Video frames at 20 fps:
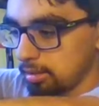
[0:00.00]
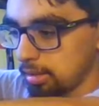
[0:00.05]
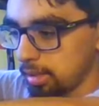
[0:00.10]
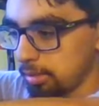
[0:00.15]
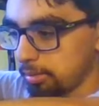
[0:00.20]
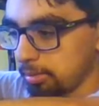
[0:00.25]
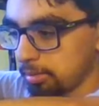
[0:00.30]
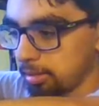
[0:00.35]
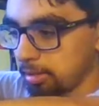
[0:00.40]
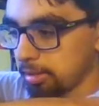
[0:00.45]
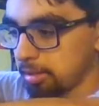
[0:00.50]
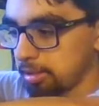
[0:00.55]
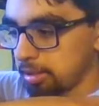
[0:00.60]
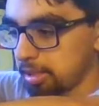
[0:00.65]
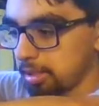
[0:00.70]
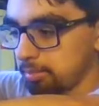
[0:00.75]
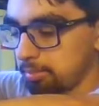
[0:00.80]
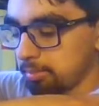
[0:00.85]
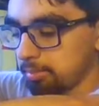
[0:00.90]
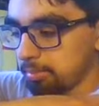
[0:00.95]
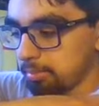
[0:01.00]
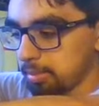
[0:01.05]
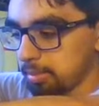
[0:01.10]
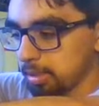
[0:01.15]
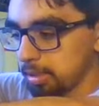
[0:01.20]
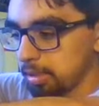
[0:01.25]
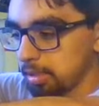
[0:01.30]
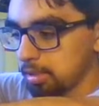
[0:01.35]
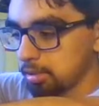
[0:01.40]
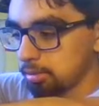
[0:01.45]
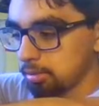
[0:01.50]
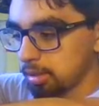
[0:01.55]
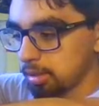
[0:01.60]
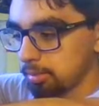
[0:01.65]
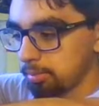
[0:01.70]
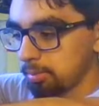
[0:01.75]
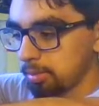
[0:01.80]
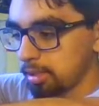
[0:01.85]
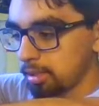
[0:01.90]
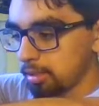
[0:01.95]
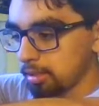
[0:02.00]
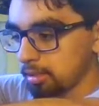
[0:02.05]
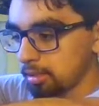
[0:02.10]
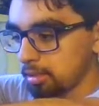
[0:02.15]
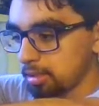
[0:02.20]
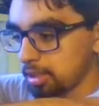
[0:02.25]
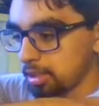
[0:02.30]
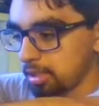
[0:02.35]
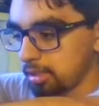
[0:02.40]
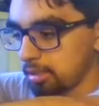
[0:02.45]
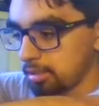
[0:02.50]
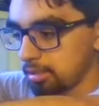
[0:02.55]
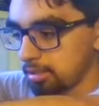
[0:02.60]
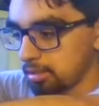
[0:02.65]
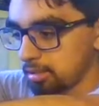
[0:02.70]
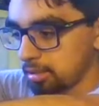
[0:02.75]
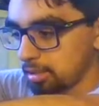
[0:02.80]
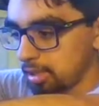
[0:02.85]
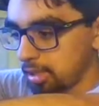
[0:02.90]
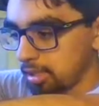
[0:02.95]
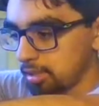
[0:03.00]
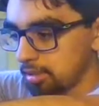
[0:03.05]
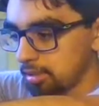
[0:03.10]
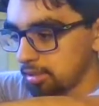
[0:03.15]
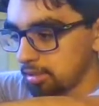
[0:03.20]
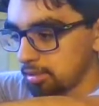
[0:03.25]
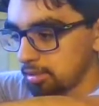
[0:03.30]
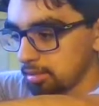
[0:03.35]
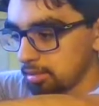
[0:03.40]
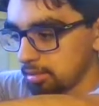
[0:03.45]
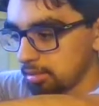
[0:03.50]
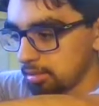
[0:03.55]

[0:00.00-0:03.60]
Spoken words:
like one of their cheap $120 chip kits,